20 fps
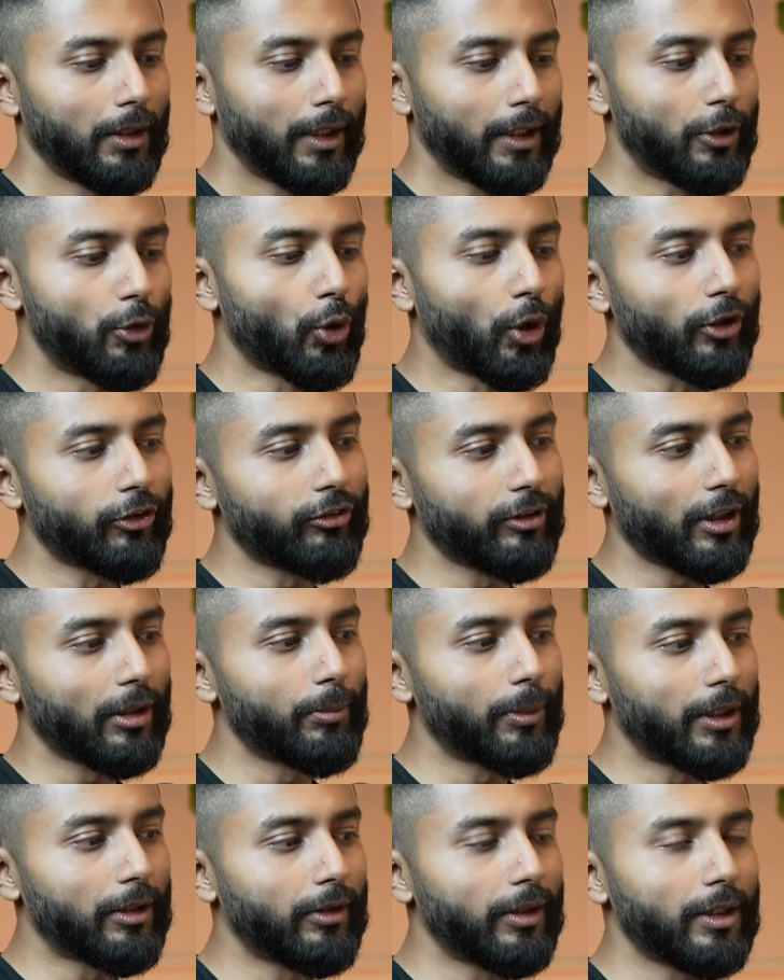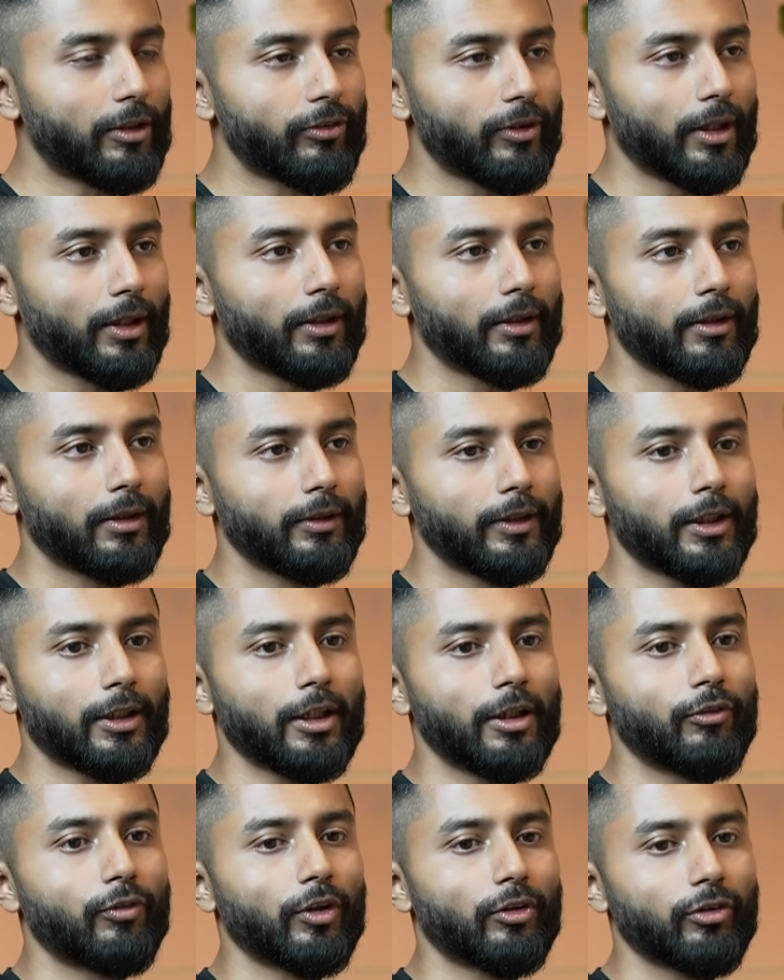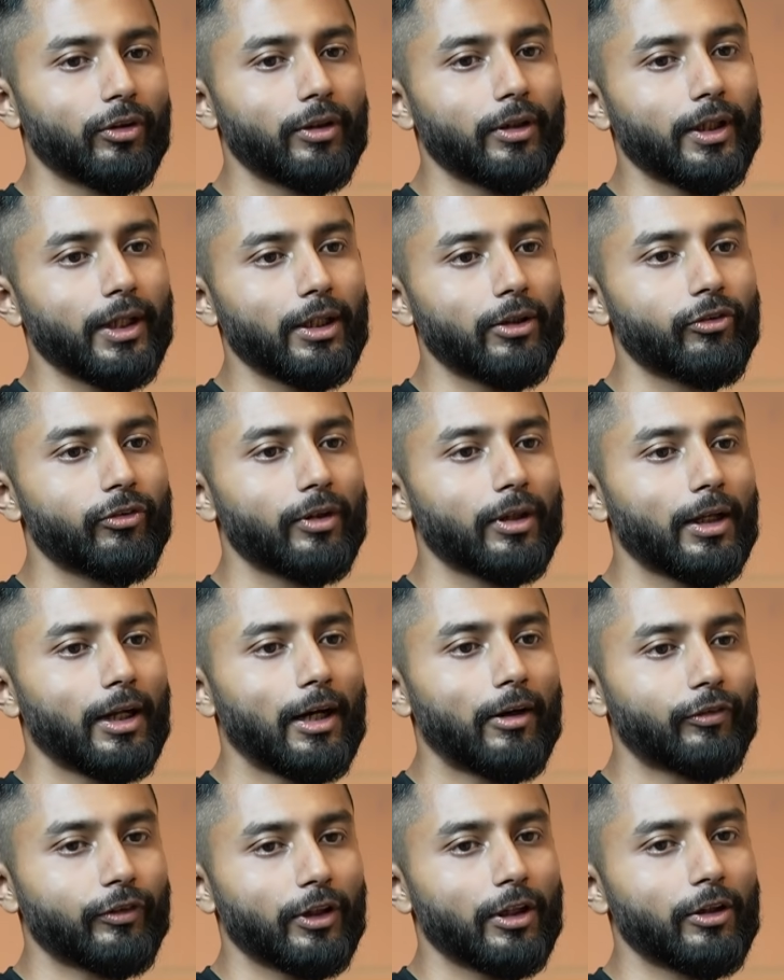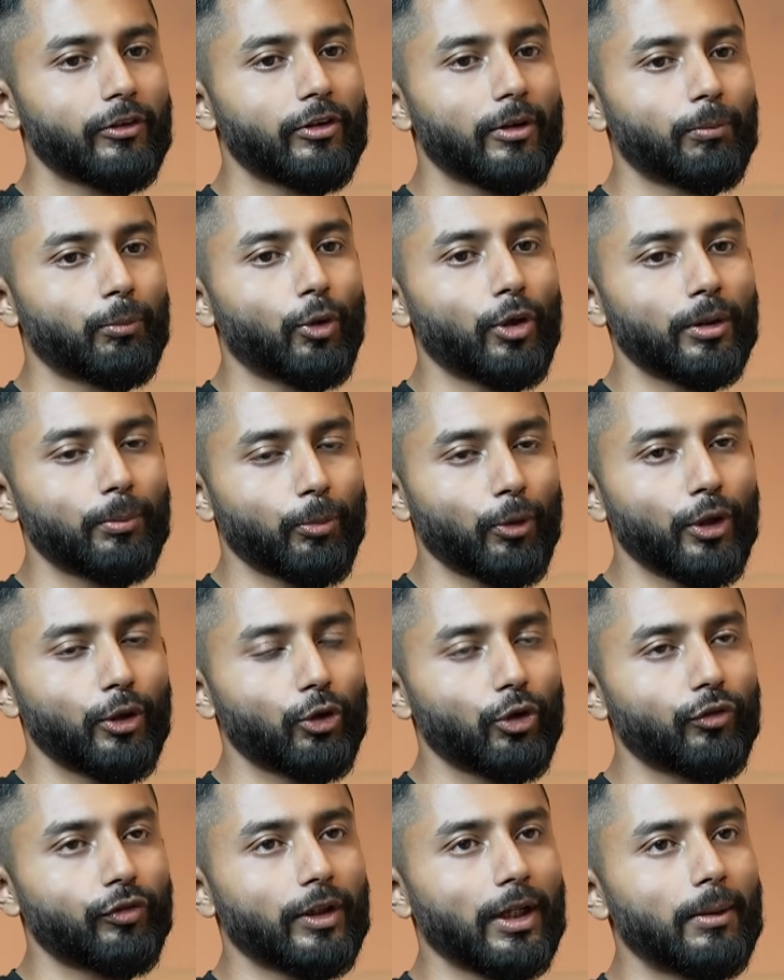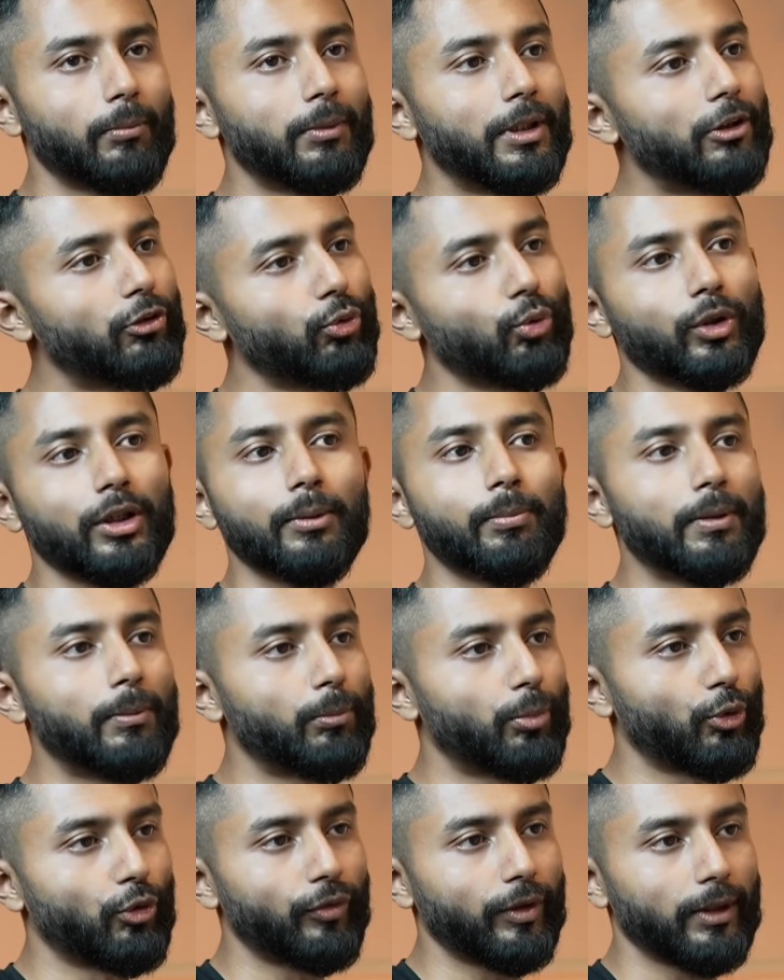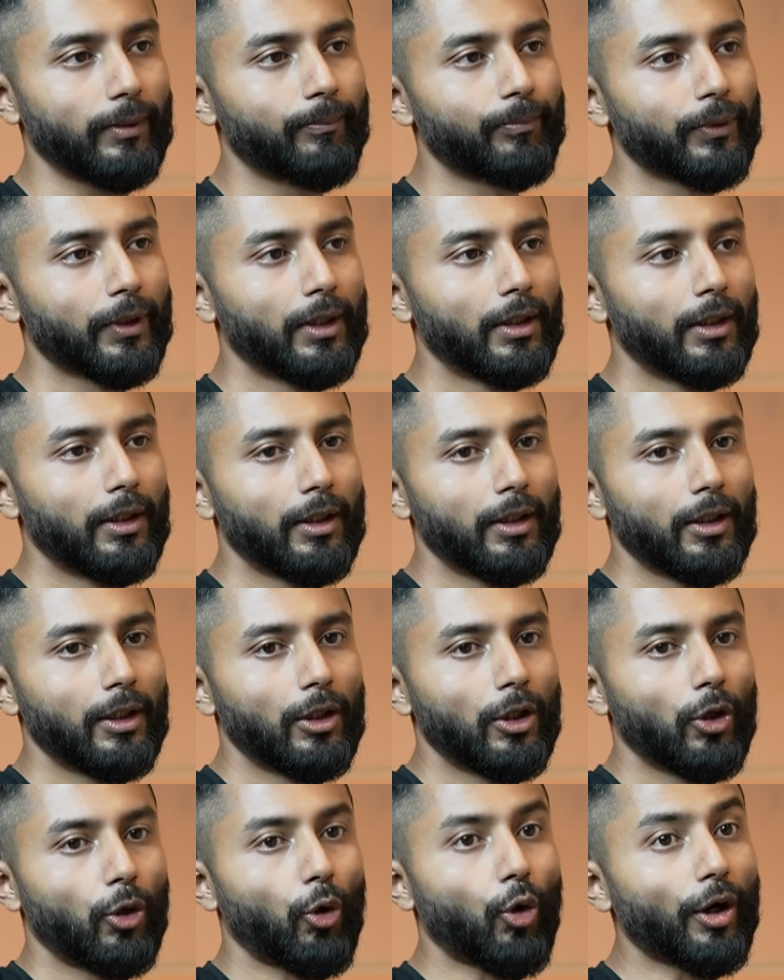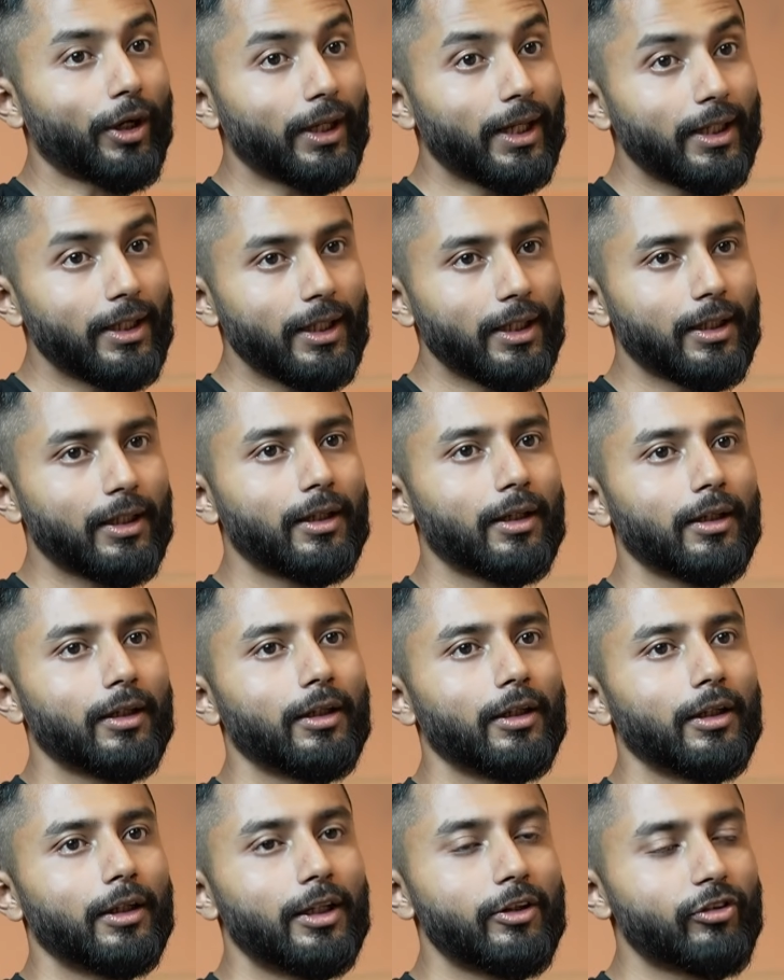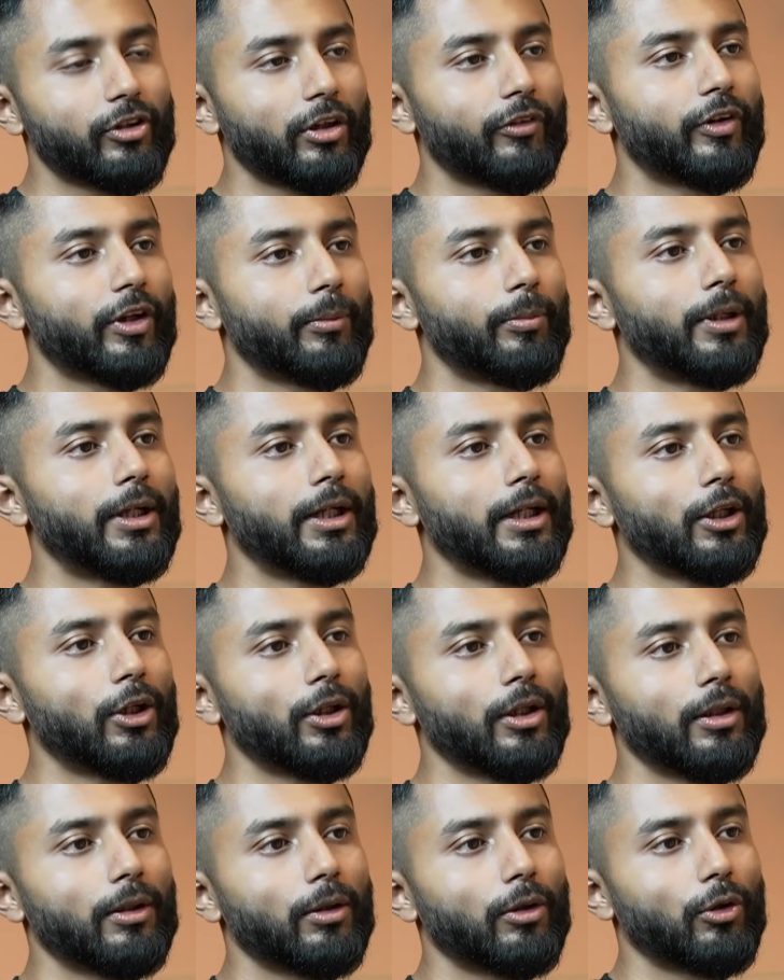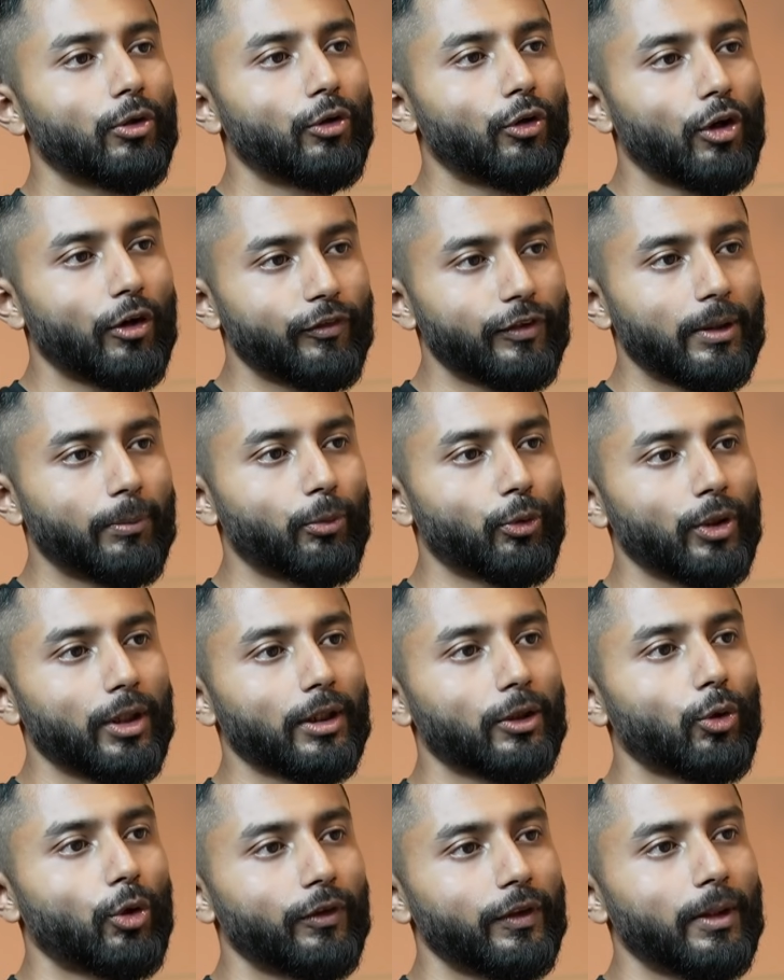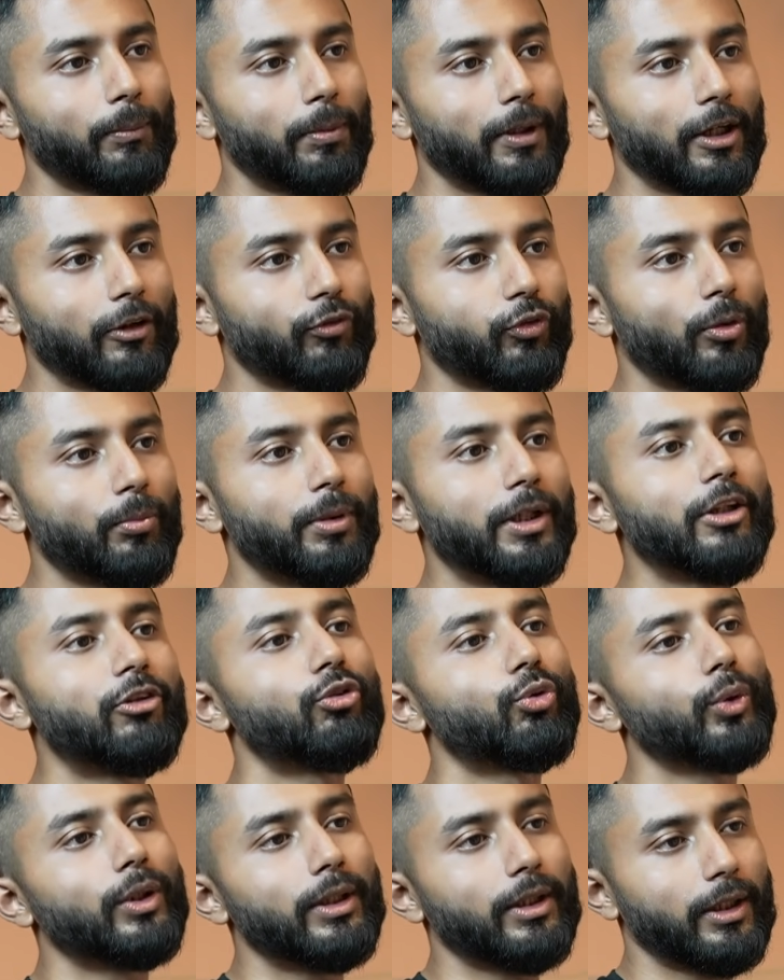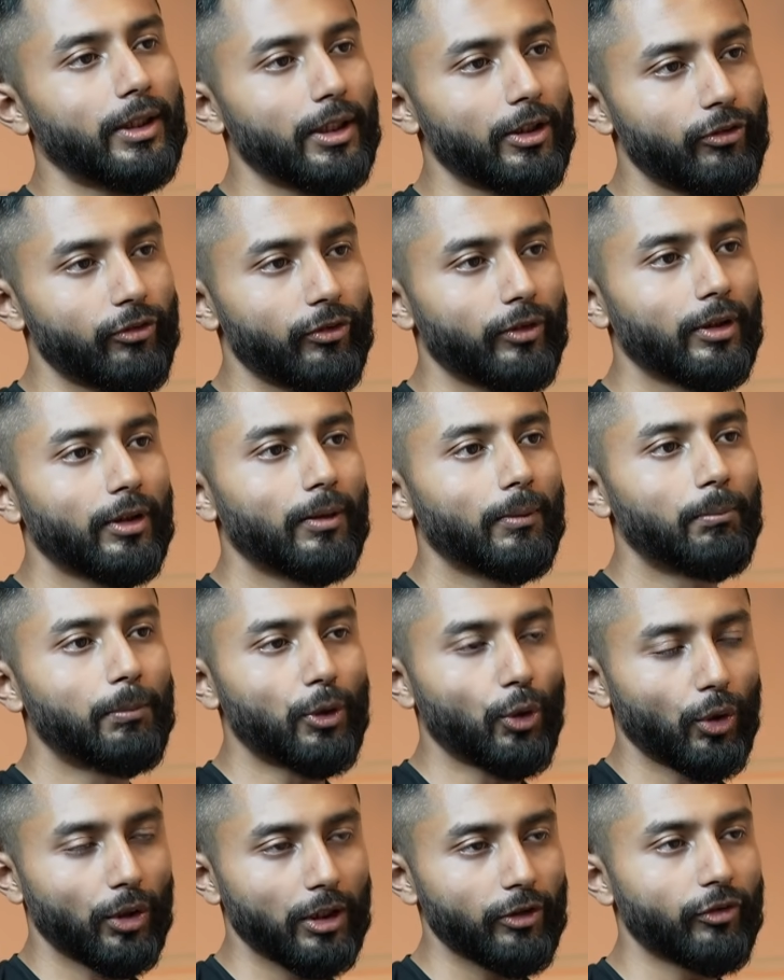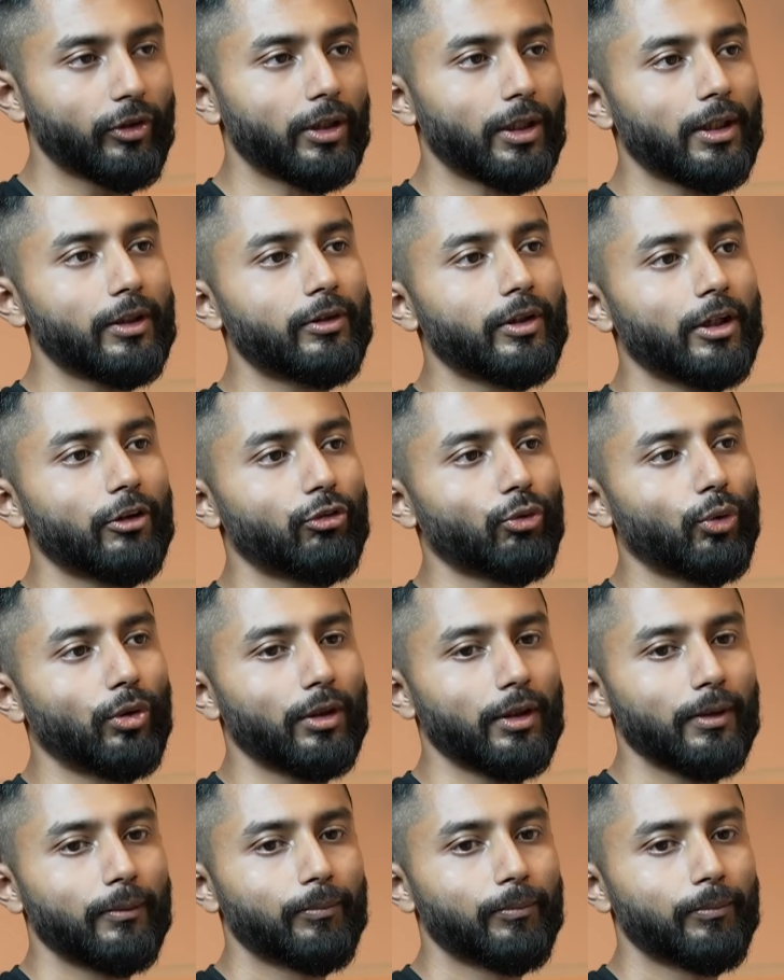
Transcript: North Star metrics are that conversion rates after a point of time needs to keep improving. Organic discoverability of the product on the platform needs to increase beyond a certain threshold.